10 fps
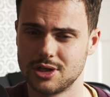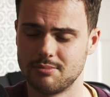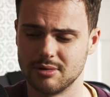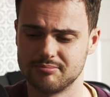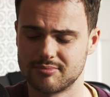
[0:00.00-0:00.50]

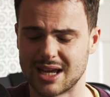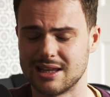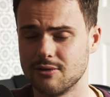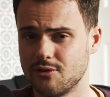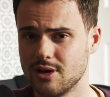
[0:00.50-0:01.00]
but I
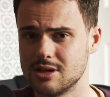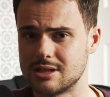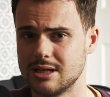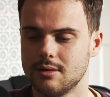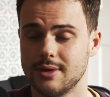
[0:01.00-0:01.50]
think
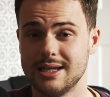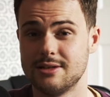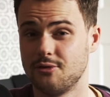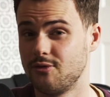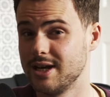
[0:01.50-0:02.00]
first they need to
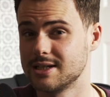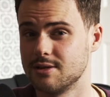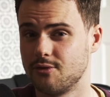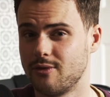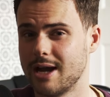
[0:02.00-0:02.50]
fix the
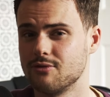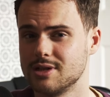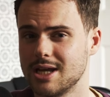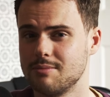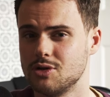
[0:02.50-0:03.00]
fan
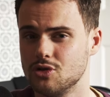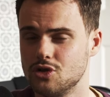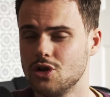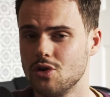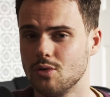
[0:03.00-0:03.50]
reception
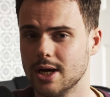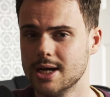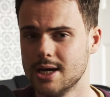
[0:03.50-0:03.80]
to